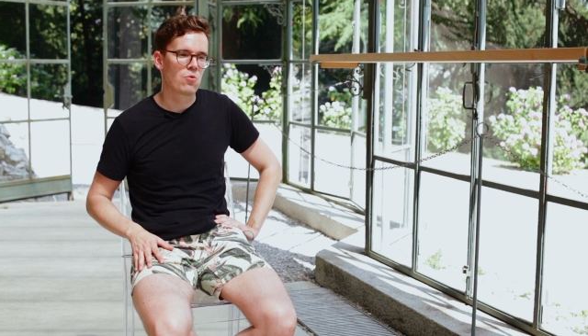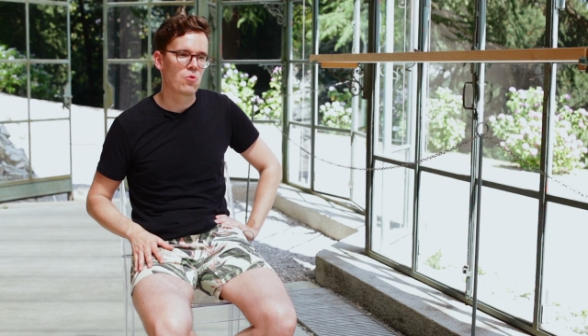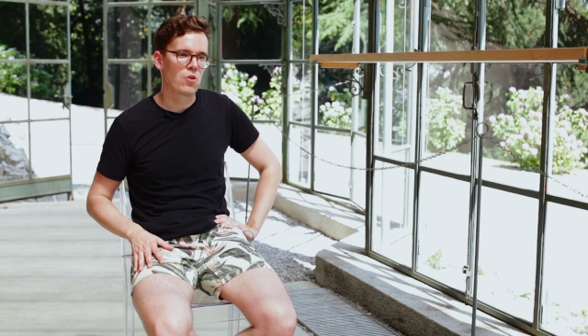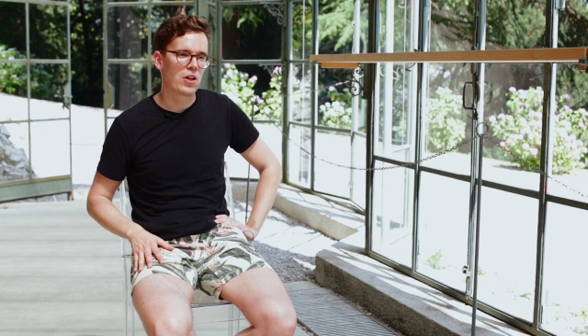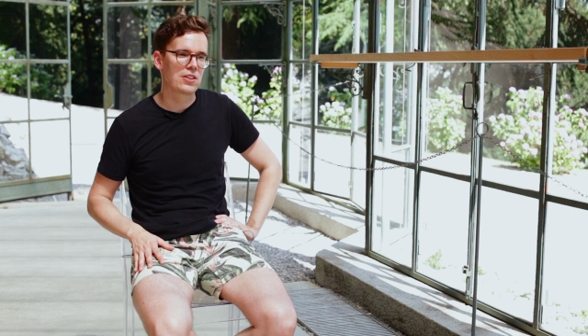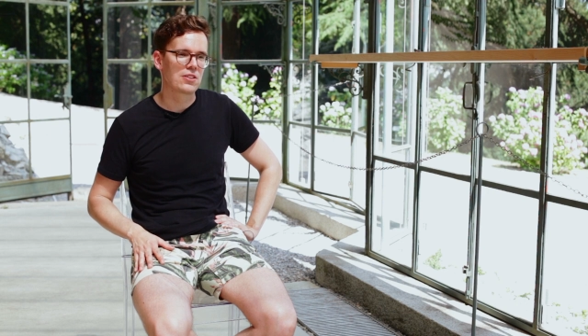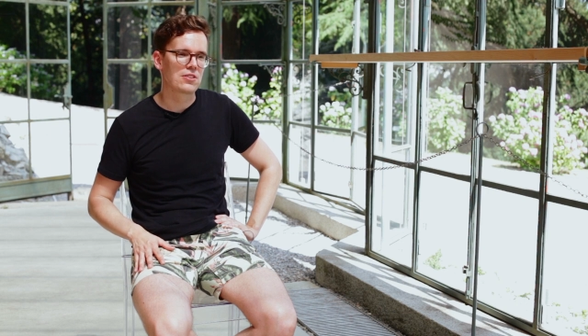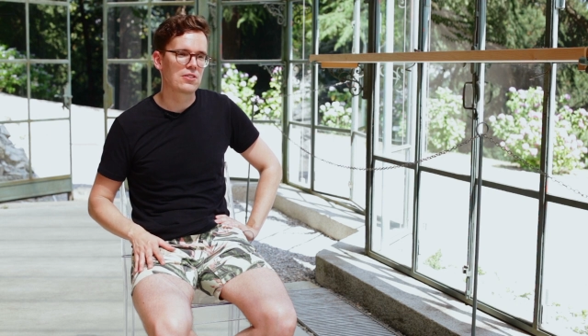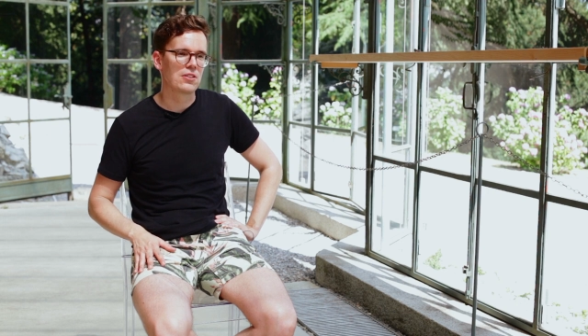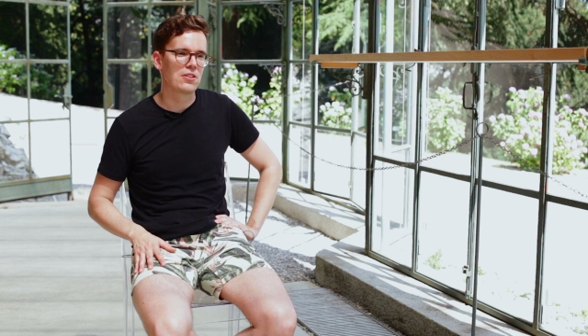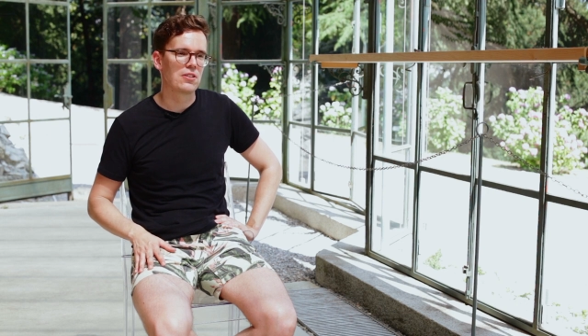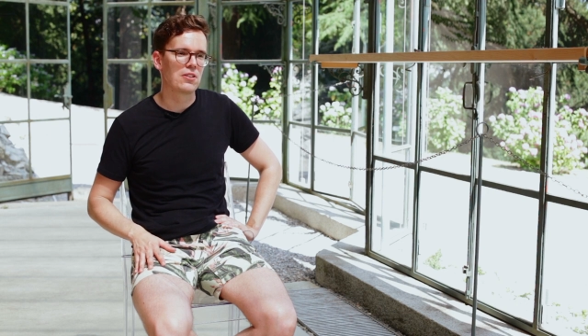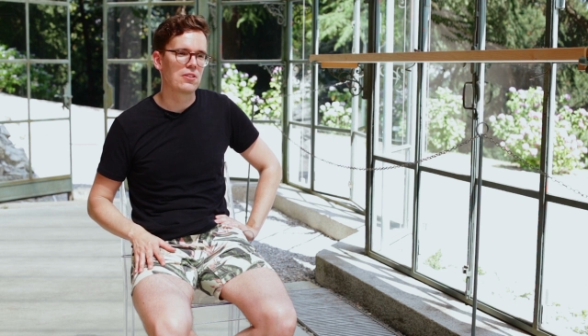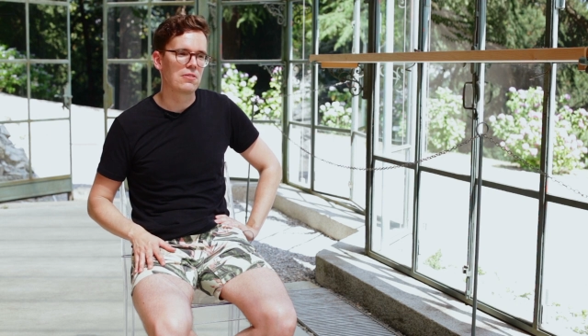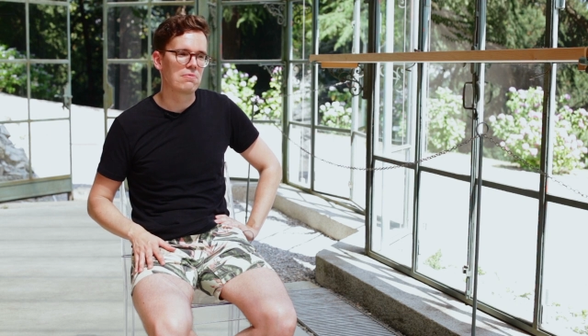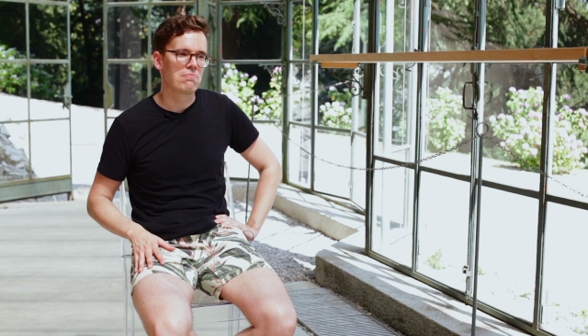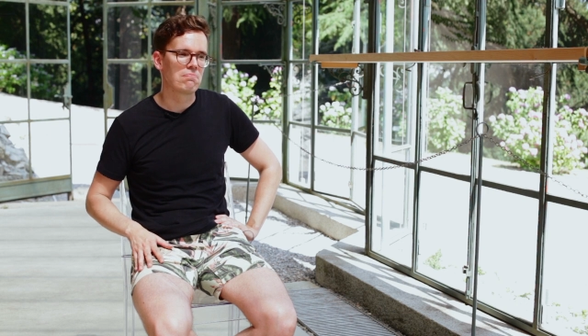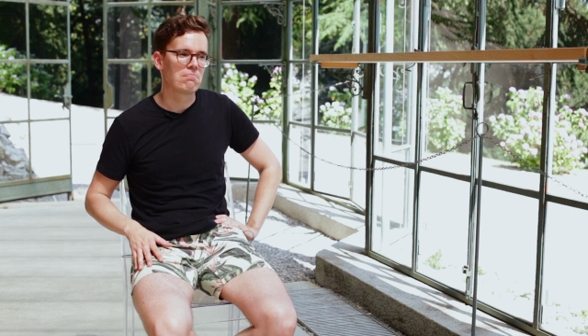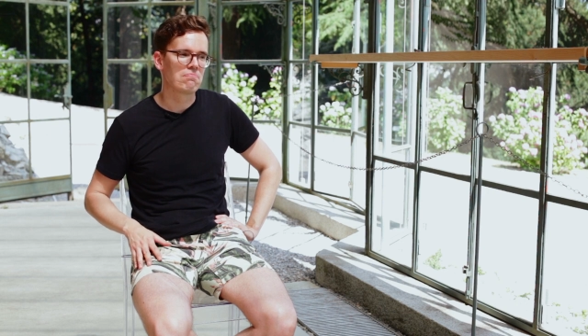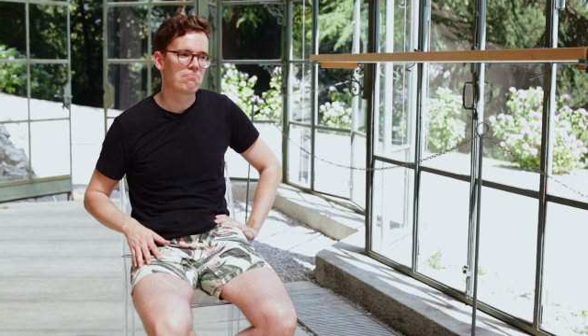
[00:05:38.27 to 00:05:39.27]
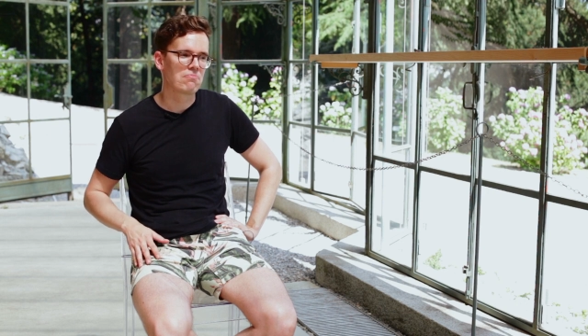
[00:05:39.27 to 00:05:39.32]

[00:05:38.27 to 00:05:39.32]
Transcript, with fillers: quite uh,